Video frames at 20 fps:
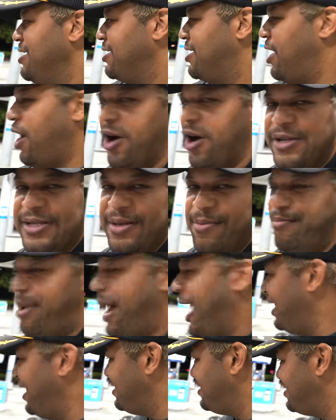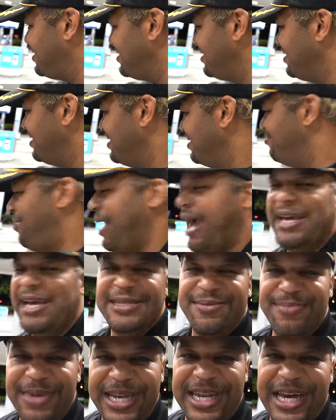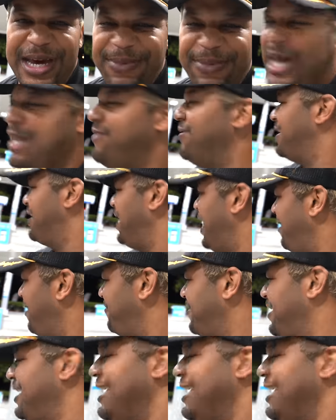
cars and bikes meetup. Not even coffee.